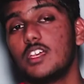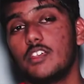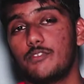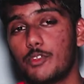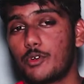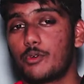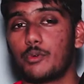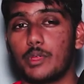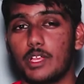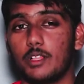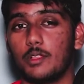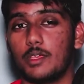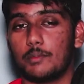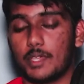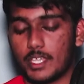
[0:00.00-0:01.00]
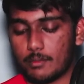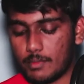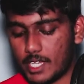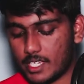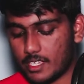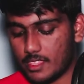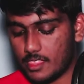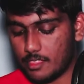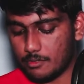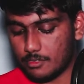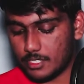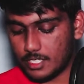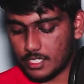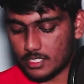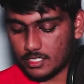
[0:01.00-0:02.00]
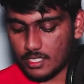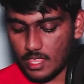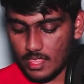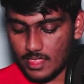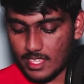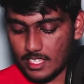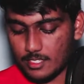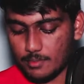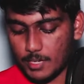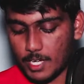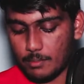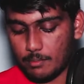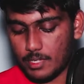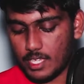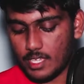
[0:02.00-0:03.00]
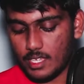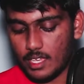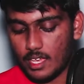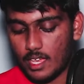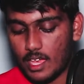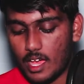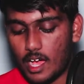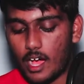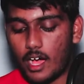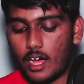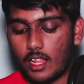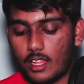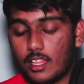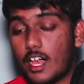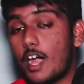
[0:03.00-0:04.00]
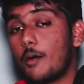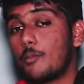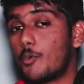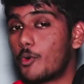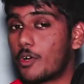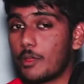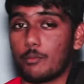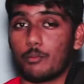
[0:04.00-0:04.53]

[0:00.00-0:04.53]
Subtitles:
if you're a really big mic enthusiast, this might be a lot more